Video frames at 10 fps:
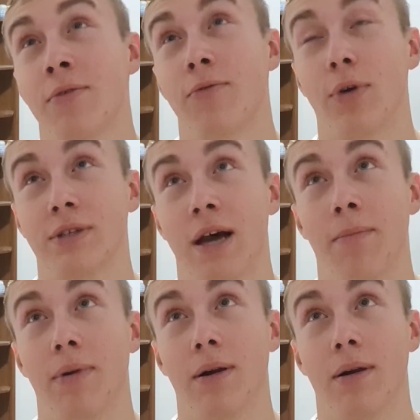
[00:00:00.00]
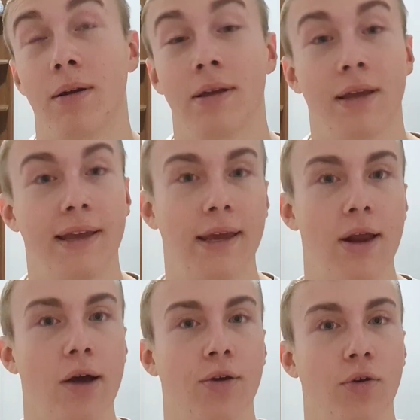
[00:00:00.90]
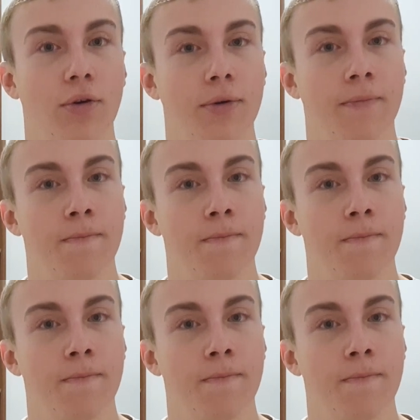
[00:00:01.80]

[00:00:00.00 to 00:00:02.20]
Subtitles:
for example, hiraku,